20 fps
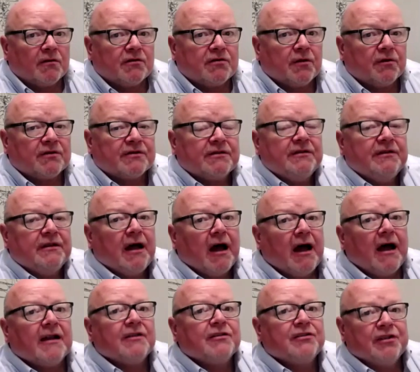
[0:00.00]
So it's
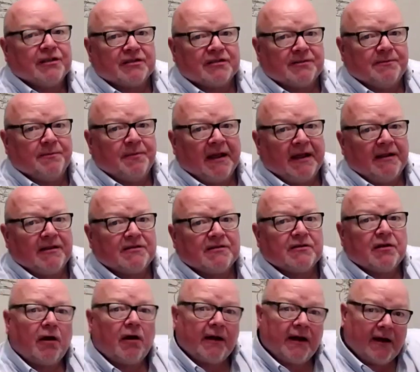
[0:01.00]
not just
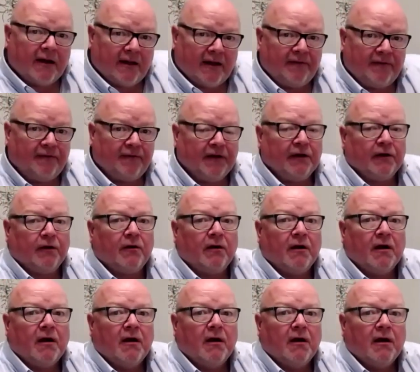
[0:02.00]
based on how they feel.
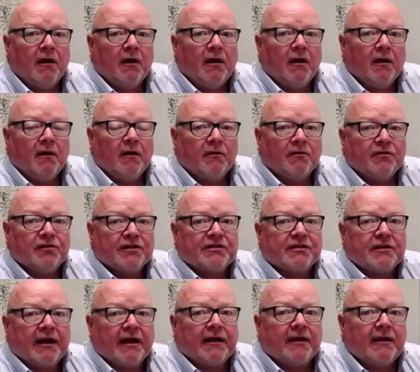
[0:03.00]

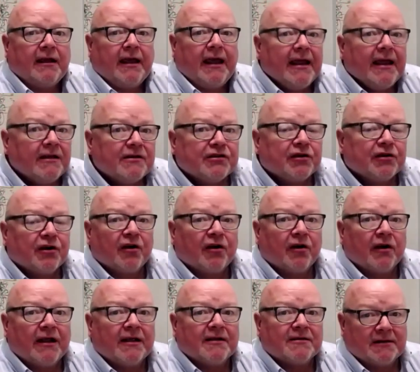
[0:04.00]
Just like
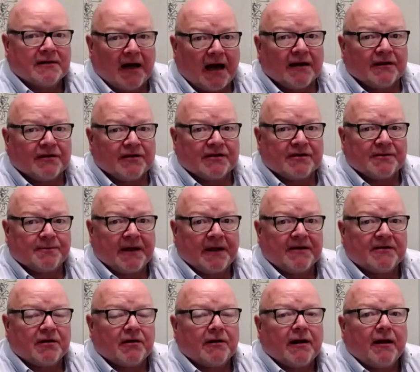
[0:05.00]
cancer is not just
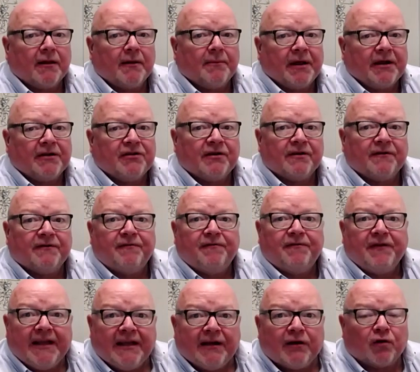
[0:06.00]
based on how the patient
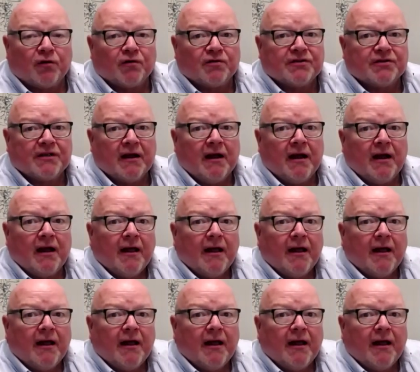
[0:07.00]
feels.